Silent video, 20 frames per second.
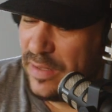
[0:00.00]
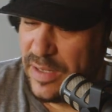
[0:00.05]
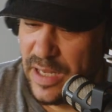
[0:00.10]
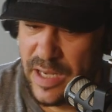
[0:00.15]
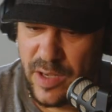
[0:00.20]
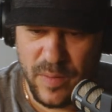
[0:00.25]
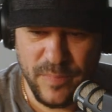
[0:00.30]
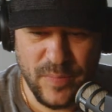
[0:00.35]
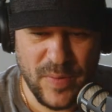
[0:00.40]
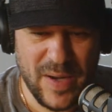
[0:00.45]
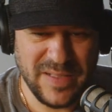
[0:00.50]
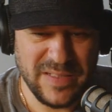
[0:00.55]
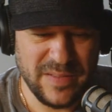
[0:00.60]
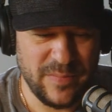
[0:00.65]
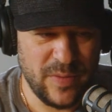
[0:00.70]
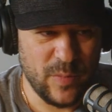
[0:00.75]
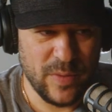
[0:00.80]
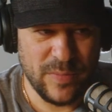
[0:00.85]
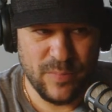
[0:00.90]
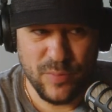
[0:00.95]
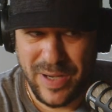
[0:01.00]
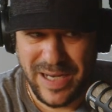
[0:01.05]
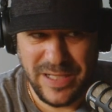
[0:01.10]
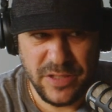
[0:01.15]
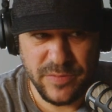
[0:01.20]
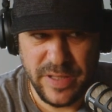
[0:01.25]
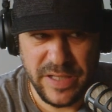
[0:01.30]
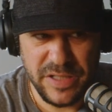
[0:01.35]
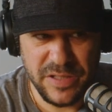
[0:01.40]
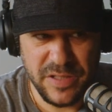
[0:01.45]
They know approximately what
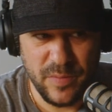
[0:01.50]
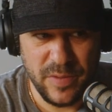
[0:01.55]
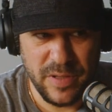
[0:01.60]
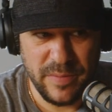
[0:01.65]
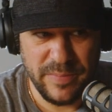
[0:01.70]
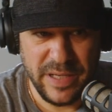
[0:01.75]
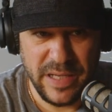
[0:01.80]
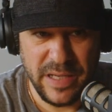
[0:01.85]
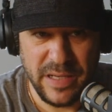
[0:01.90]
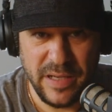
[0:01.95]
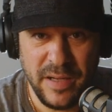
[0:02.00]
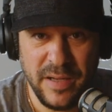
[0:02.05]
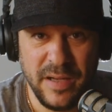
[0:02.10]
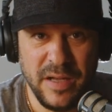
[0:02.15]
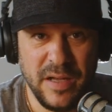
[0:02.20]
price range they want to be in.